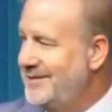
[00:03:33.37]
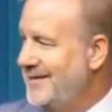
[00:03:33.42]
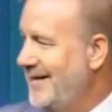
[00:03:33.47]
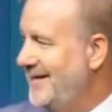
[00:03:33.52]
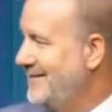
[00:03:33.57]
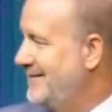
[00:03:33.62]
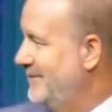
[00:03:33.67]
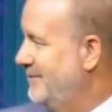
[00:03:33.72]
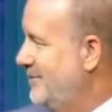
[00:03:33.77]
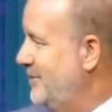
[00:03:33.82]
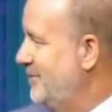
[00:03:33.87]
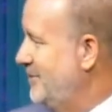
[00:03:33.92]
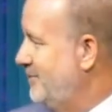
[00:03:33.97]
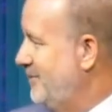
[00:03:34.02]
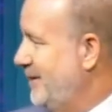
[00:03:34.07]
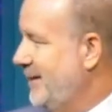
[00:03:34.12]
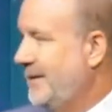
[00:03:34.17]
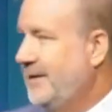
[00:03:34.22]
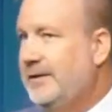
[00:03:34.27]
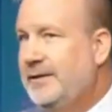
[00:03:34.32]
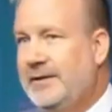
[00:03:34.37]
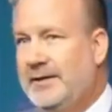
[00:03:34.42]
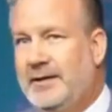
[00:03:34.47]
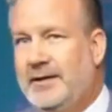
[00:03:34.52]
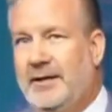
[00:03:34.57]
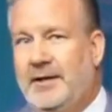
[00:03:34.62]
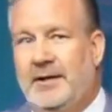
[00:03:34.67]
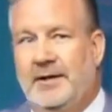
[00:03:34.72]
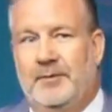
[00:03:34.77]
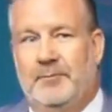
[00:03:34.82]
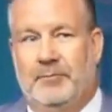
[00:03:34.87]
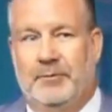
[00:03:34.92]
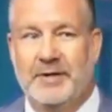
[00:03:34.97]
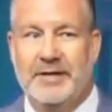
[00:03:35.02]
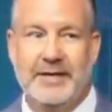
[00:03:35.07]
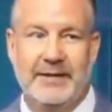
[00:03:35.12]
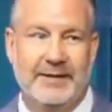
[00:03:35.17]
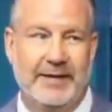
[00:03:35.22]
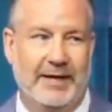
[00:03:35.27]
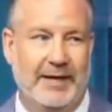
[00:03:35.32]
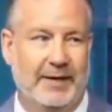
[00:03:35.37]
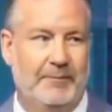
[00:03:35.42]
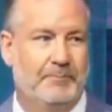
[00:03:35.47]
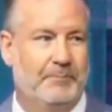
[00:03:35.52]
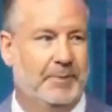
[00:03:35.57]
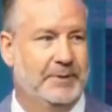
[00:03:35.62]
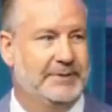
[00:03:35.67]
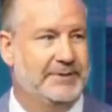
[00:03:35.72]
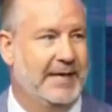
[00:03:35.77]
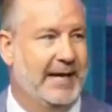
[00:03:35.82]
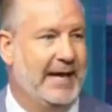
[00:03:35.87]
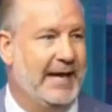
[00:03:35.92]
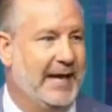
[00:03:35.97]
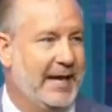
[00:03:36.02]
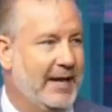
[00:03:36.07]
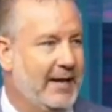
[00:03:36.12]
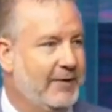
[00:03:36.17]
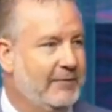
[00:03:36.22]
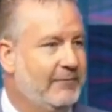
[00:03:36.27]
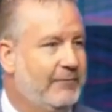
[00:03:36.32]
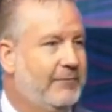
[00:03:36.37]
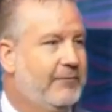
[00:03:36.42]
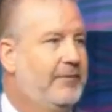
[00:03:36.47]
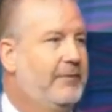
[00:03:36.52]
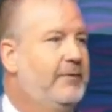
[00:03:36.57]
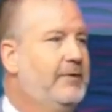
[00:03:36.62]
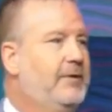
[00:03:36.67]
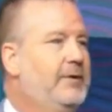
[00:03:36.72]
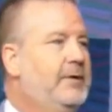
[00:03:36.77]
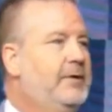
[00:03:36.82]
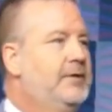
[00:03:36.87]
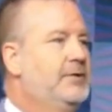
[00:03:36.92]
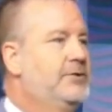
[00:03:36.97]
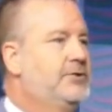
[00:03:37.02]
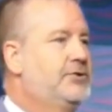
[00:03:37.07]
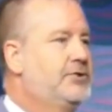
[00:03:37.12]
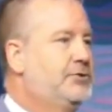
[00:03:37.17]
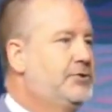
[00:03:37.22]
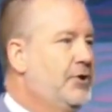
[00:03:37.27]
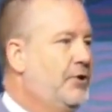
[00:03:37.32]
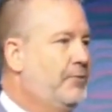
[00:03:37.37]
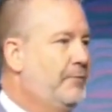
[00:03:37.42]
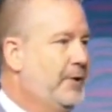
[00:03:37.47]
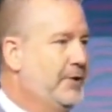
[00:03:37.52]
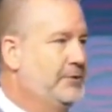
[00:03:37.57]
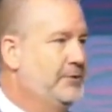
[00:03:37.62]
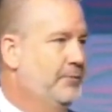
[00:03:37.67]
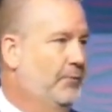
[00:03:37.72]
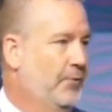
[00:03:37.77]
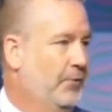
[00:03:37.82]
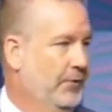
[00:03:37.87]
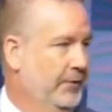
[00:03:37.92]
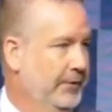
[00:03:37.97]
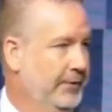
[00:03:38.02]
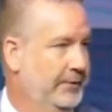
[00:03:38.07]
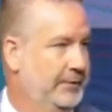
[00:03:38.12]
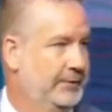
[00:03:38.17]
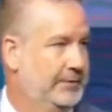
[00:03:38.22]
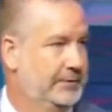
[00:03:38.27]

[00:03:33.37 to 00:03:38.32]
not to just be breathing, but to have so much more.